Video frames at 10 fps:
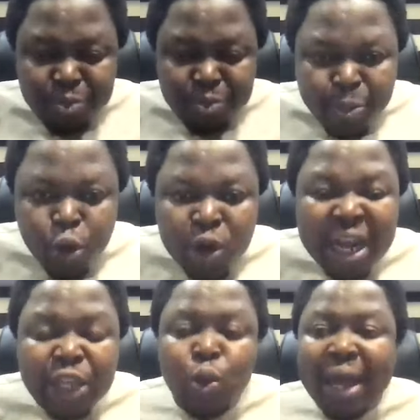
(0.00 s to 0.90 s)
people
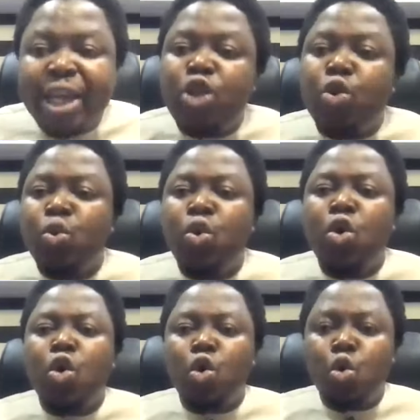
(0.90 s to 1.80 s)
under you like you
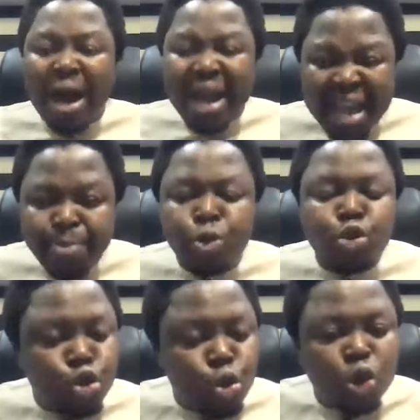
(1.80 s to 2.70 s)
who are able
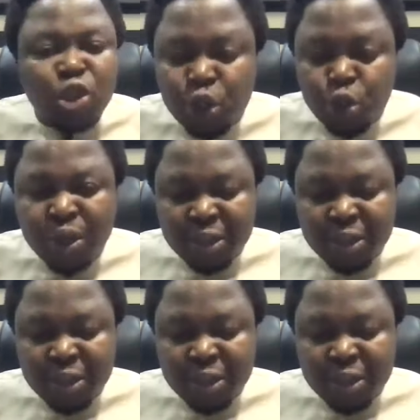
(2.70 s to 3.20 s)
to do what you're doing.